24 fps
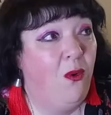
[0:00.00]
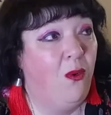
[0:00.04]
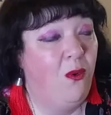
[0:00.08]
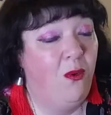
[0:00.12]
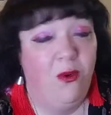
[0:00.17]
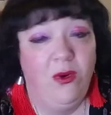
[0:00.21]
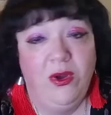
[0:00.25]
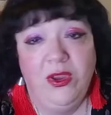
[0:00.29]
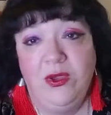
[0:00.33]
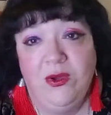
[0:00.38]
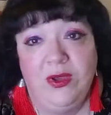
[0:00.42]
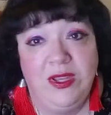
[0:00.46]

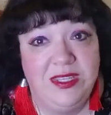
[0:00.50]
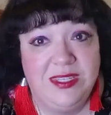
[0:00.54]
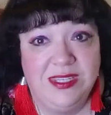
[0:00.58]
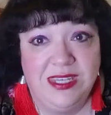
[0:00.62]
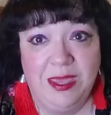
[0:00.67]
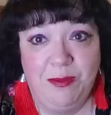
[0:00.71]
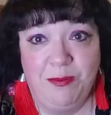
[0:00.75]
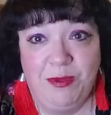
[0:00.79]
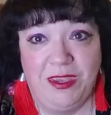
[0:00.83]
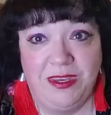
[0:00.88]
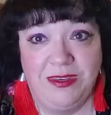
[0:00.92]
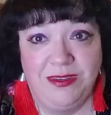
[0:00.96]
Or you could
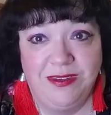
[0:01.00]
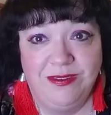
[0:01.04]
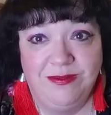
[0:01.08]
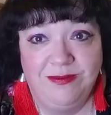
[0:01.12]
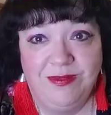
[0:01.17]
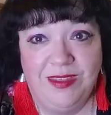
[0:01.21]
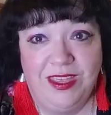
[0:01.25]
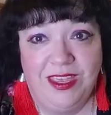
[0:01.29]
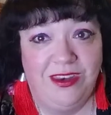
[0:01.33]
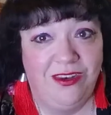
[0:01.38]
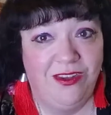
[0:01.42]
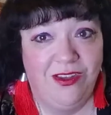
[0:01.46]
skip it
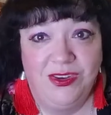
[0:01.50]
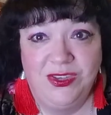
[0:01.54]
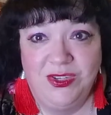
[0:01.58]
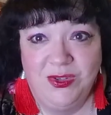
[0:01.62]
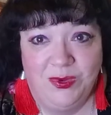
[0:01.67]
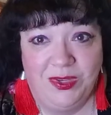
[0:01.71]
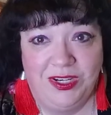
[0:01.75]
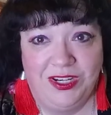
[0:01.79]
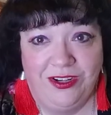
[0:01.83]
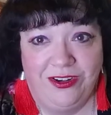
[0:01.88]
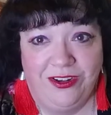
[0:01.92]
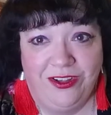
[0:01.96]
and not do
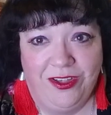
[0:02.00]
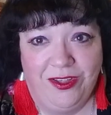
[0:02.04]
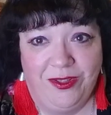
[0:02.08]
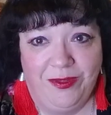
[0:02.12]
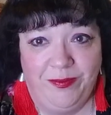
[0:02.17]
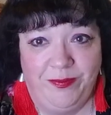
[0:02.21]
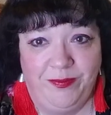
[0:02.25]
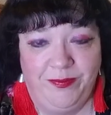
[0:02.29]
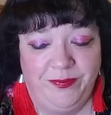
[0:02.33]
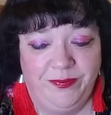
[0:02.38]
it at all.